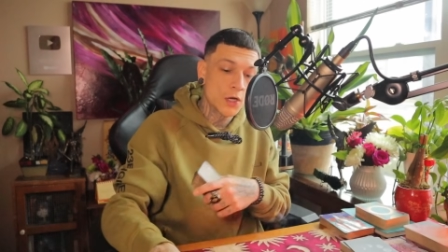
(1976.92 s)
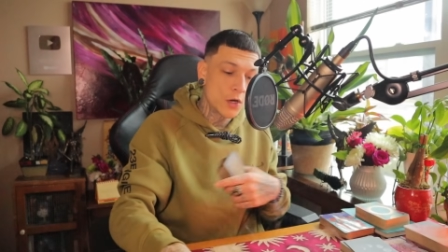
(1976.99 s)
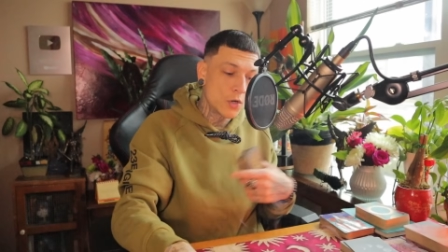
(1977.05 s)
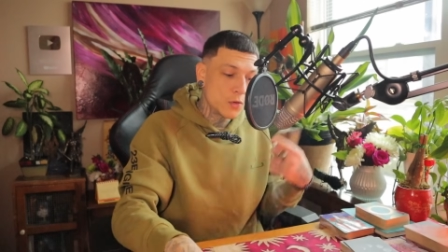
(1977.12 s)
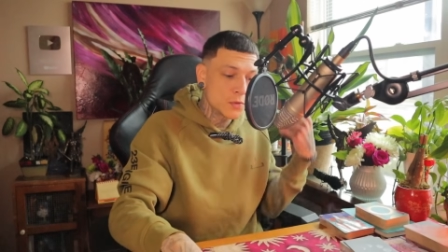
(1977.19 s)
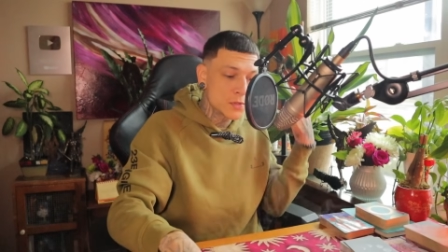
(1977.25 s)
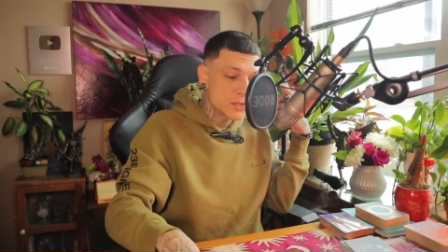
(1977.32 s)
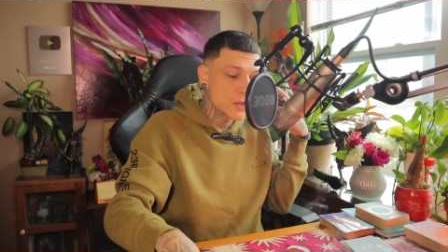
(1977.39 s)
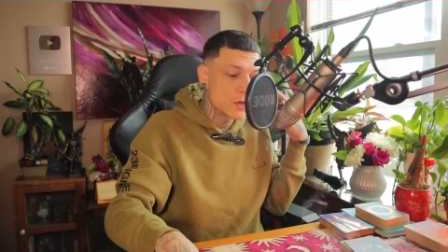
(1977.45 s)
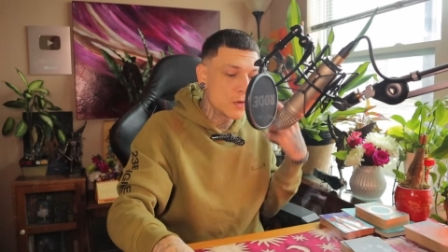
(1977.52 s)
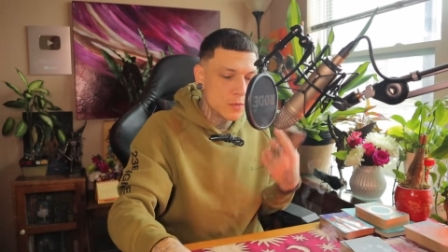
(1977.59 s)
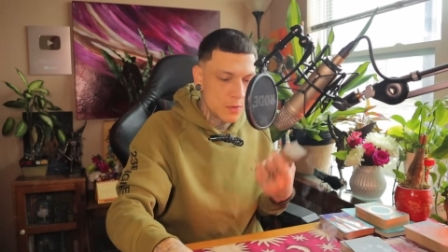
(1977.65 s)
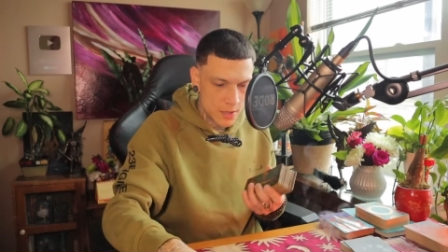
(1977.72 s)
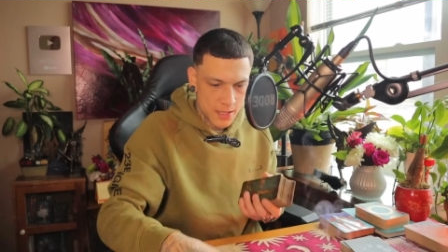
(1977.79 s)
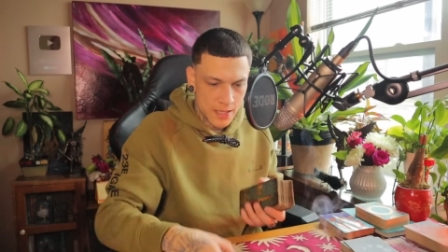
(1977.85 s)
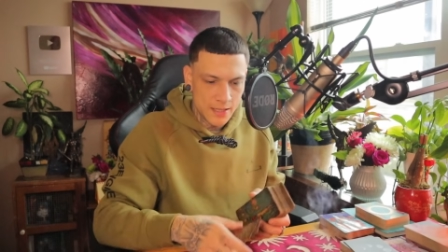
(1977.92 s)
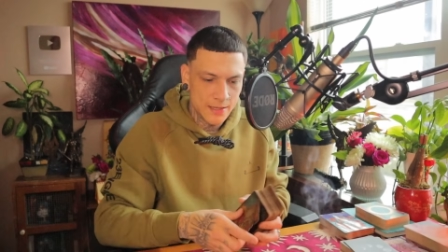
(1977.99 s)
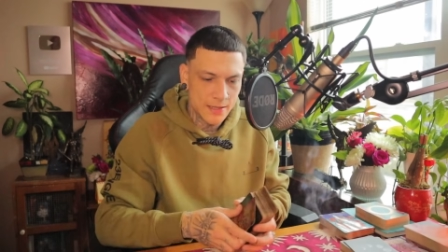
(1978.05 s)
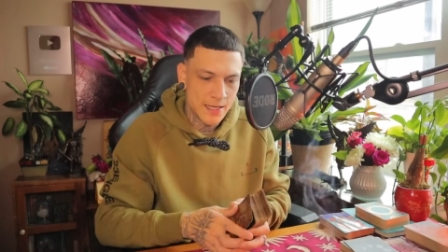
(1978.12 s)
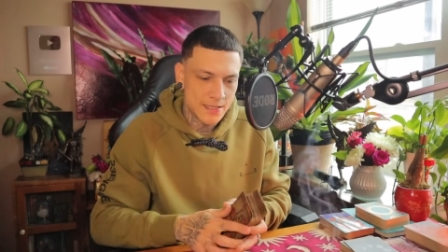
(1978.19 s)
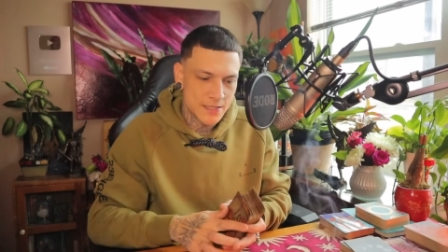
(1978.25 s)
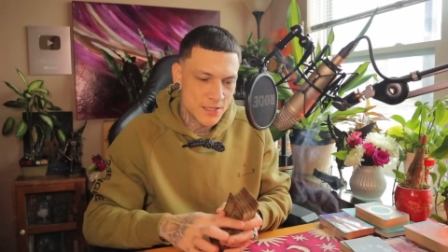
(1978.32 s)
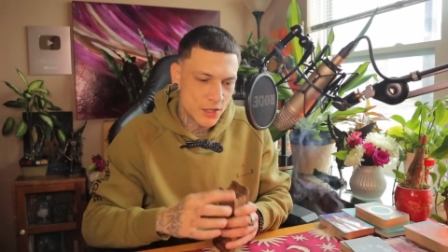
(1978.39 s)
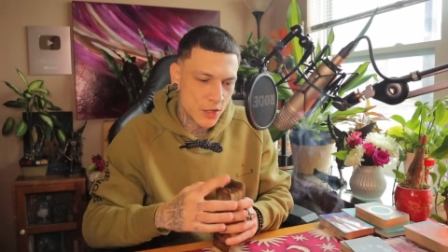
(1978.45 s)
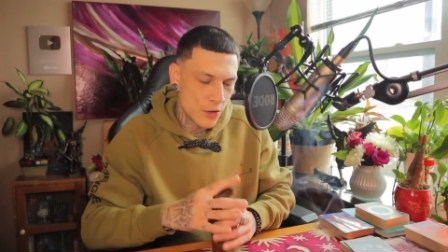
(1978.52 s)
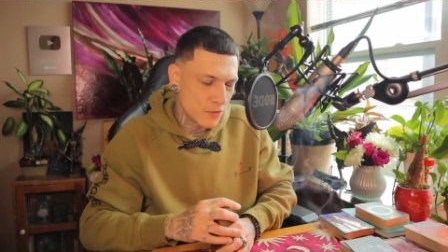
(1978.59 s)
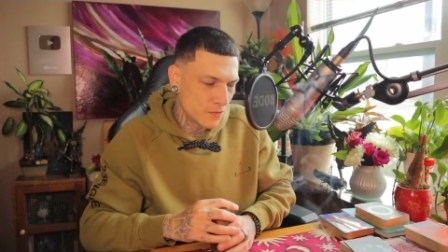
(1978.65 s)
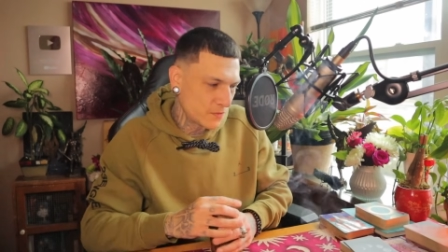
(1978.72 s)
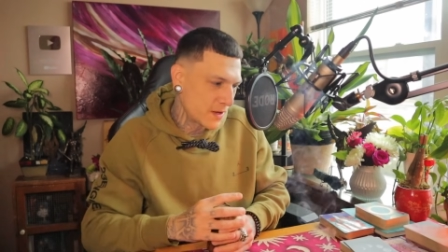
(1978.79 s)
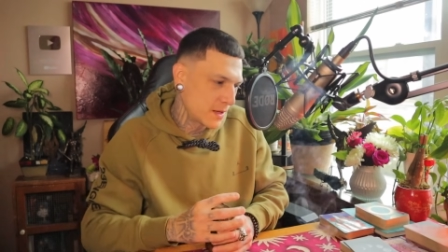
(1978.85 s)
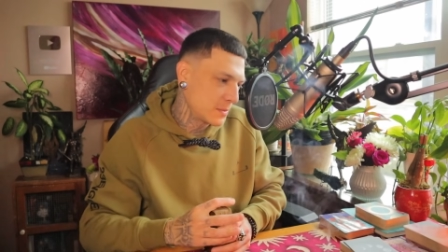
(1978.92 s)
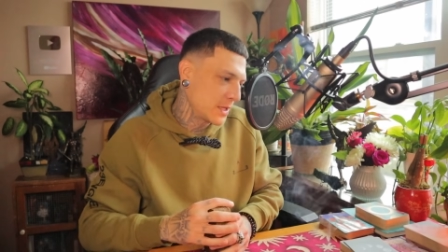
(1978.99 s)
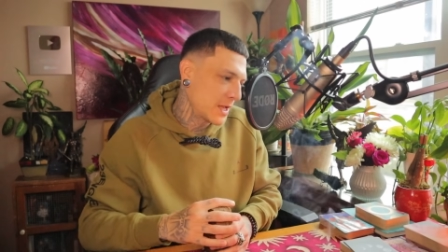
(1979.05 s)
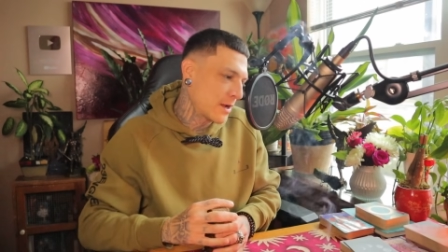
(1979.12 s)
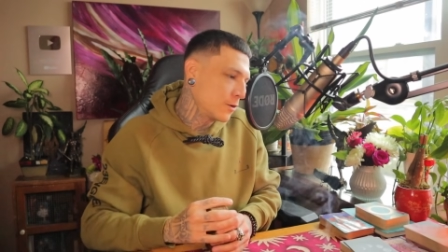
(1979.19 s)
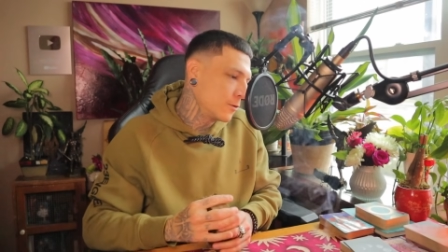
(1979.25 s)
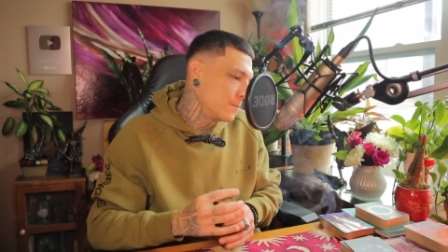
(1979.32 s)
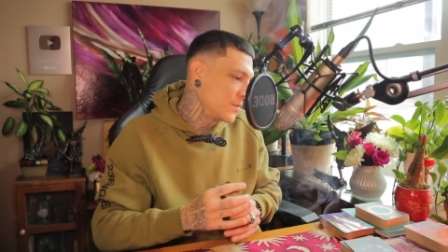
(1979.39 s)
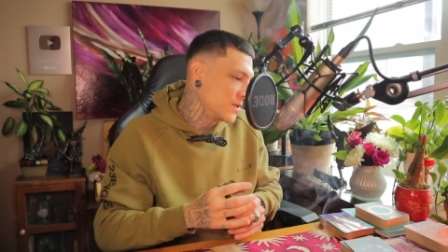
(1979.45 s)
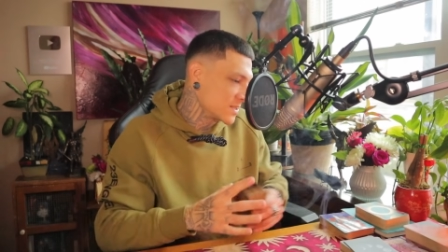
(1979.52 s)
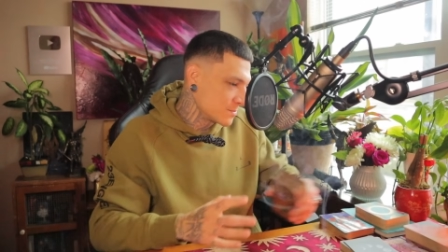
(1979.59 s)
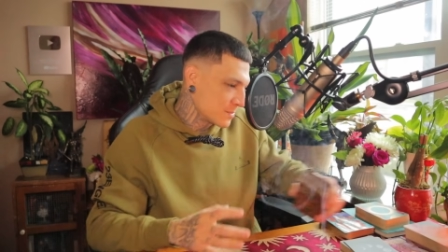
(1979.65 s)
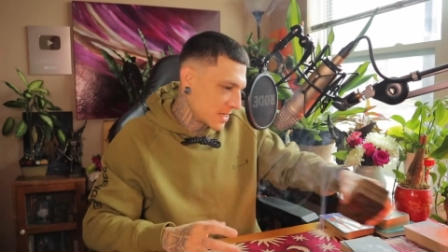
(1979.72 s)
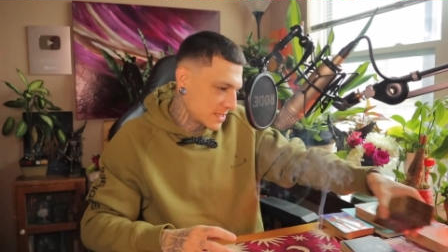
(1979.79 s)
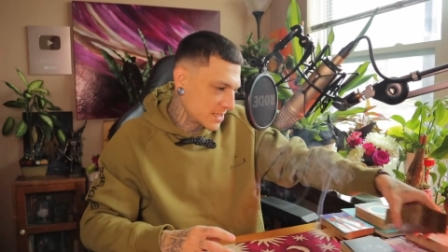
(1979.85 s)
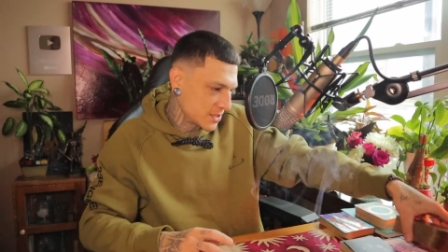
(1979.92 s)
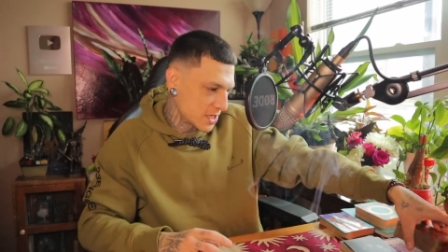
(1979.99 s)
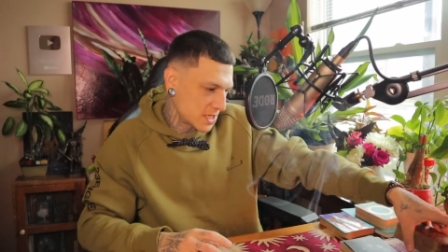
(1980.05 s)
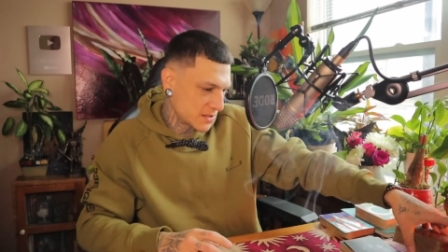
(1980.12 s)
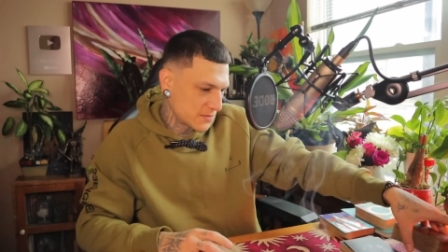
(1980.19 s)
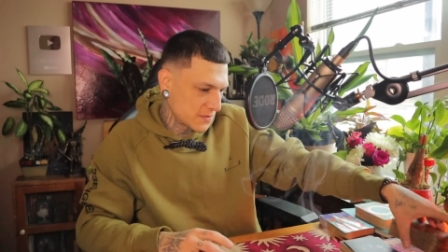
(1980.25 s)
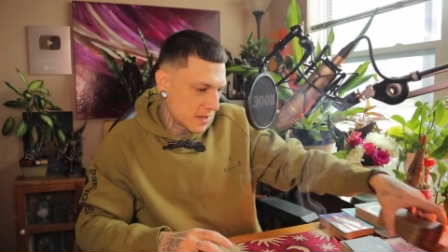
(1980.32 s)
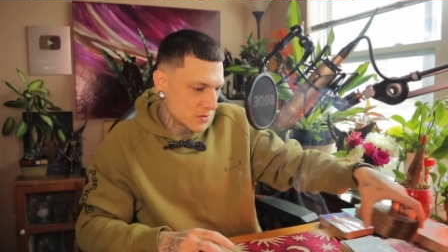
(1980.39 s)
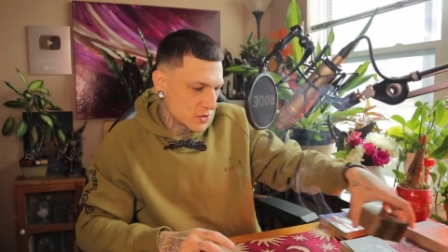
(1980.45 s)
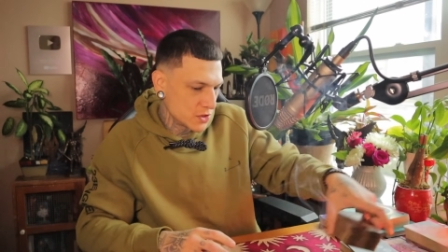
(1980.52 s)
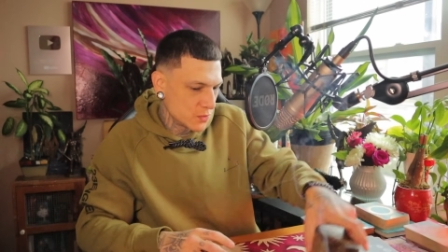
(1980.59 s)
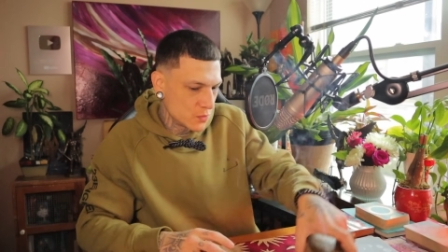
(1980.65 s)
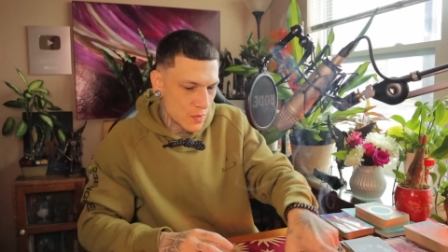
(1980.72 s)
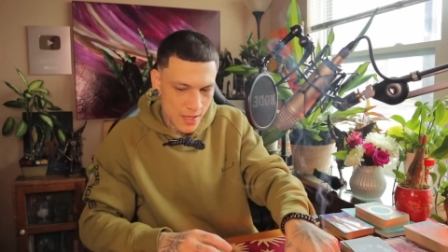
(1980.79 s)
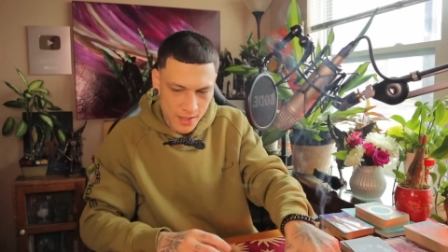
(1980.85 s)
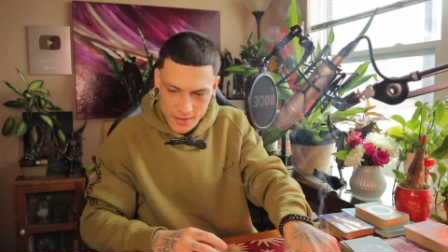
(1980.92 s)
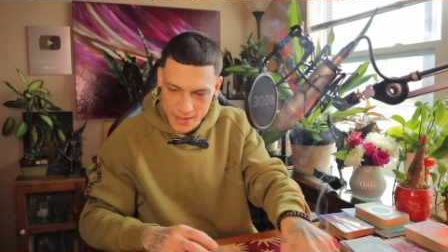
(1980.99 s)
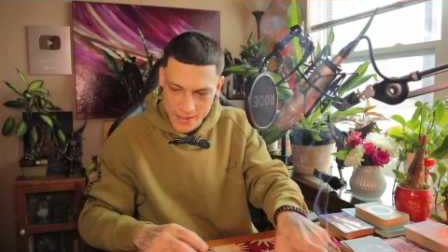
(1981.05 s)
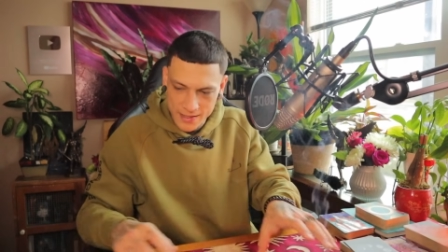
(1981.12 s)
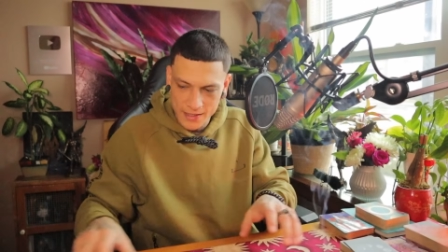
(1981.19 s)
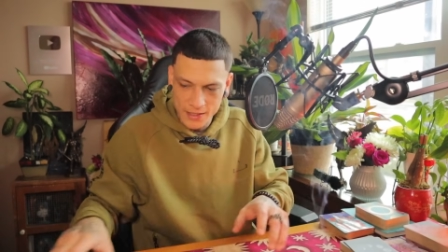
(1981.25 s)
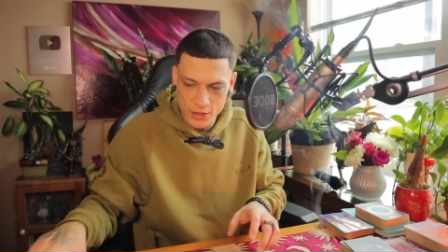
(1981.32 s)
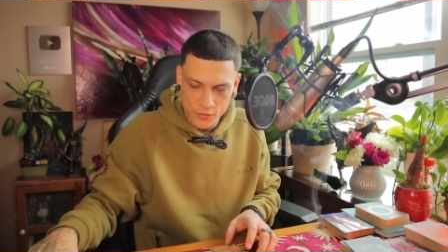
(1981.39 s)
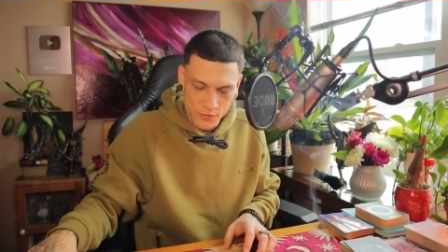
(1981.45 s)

go. So let's go, family. I hope this message has found you well and in